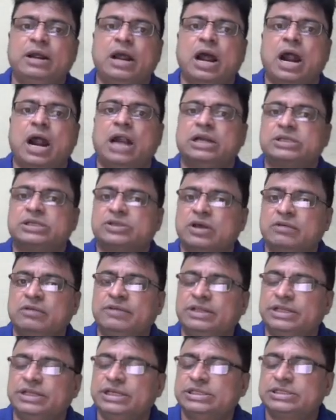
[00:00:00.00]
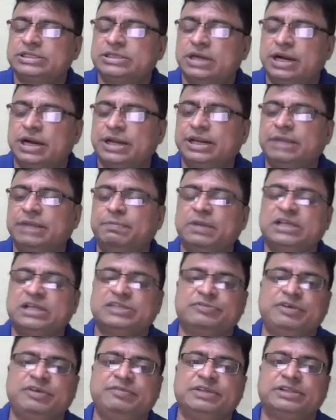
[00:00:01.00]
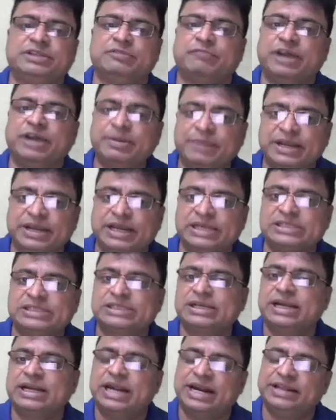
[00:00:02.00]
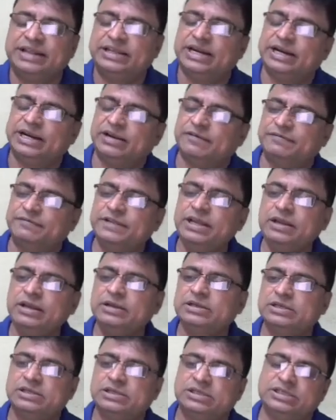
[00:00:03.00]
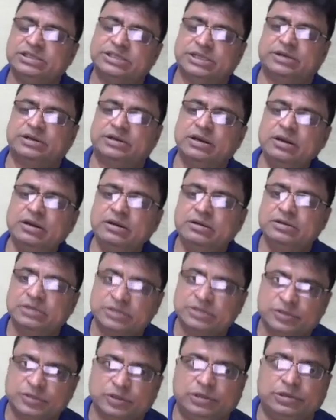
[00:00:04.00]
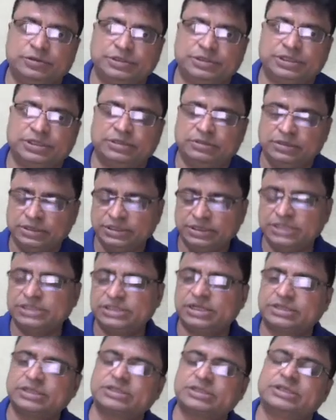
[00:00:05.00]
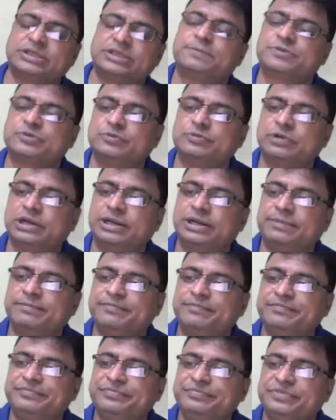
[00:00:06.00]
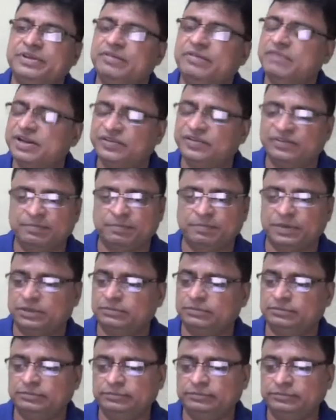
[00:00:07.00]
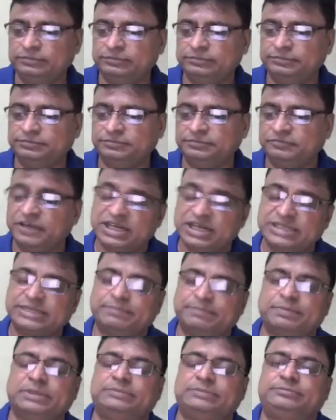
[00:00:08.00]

and solving this and replace v with y by x at the end of the general solution. These are the steps. Very simple. Very simple.